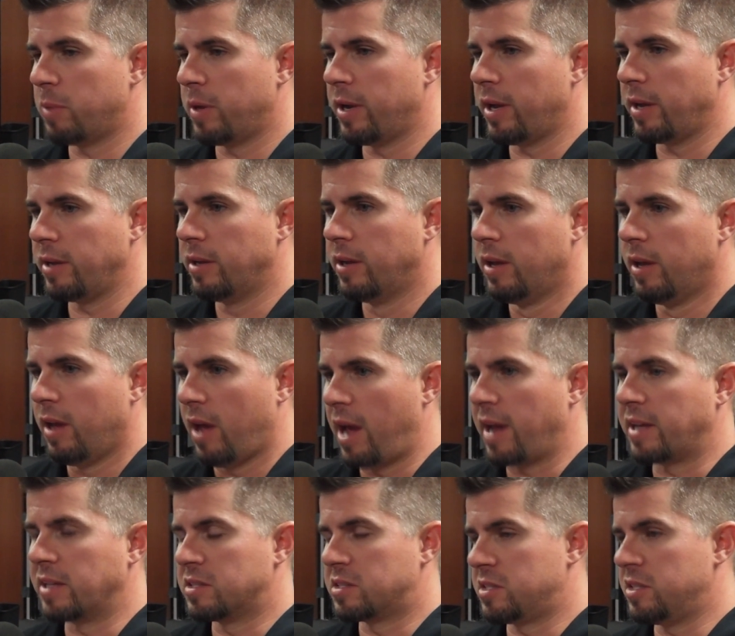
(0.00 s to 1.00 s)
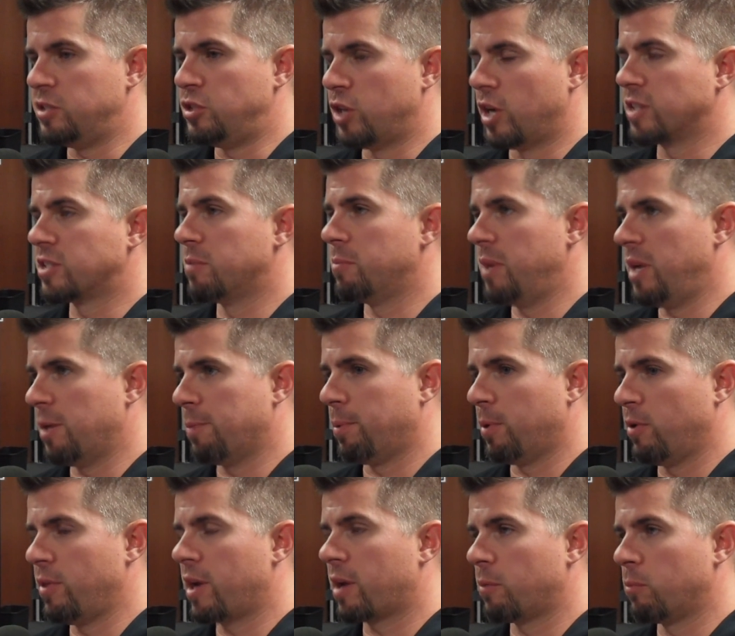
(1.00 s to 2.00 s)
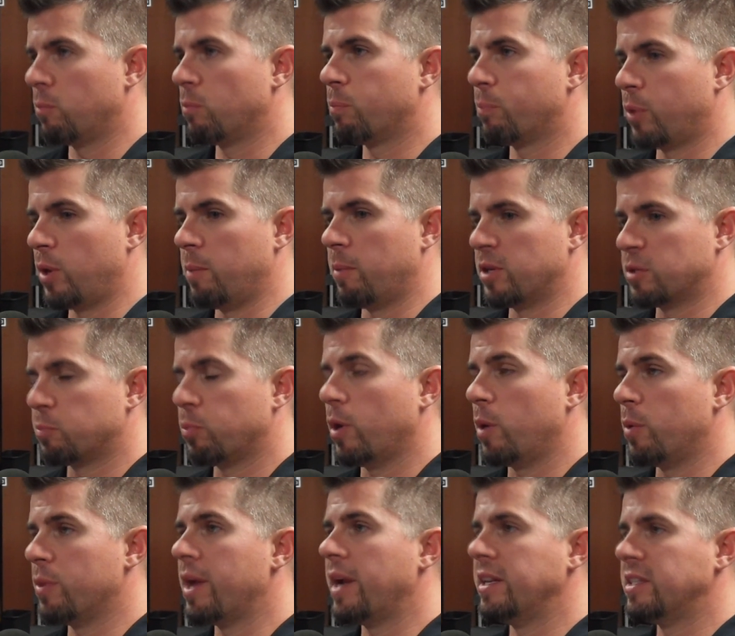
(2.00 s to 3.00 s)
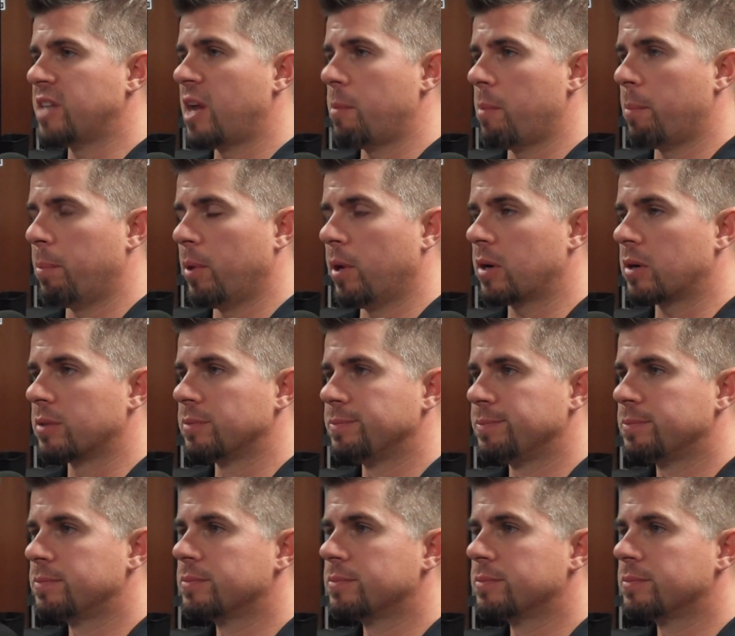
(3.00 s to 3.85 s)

But I can see Justin being a player that can pretty much play with any type of player.